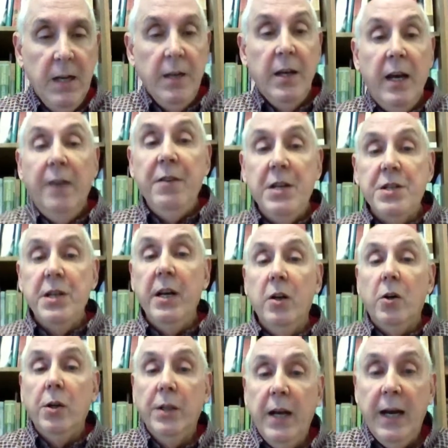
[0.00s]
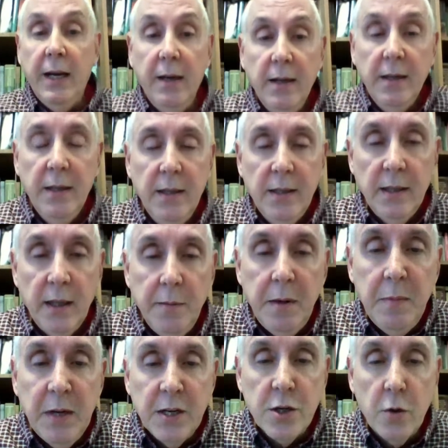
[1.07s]
Having said all that, let me
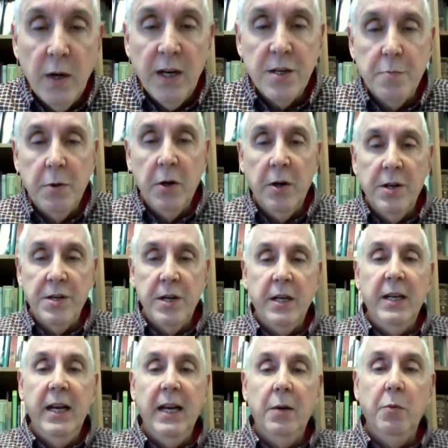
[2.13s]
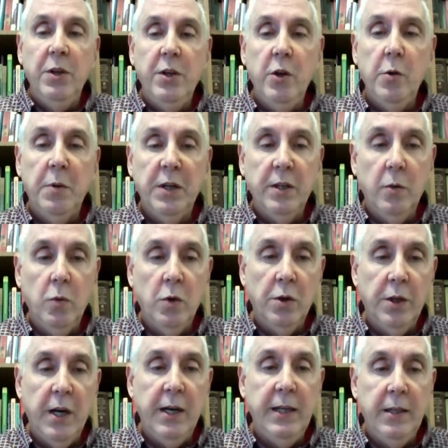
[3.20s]
be as transparent as I can with you about the world
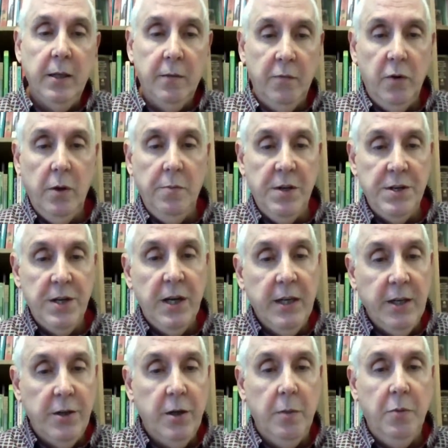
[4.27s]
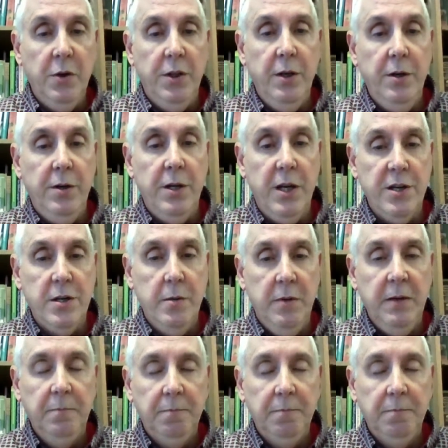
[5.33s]
I come from as I interpret the New Testament.